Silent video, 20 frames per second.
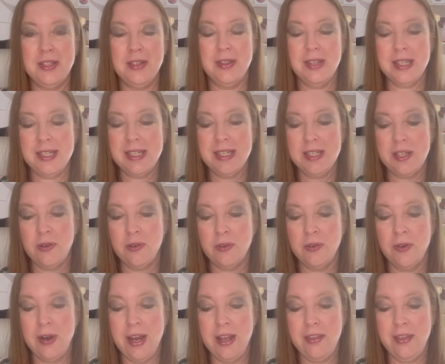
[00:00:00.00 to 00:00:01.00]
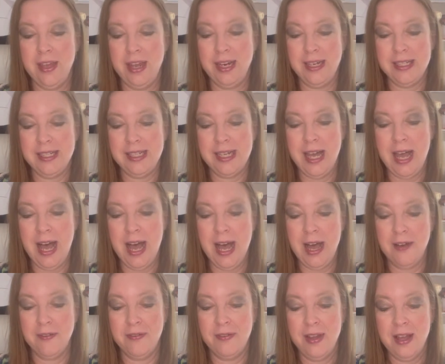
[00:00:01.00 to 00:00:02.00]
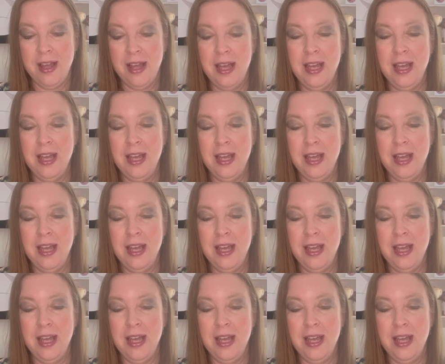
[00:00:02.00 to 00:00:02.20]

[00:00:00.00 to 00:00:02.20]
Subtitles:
So this is a great thing to have.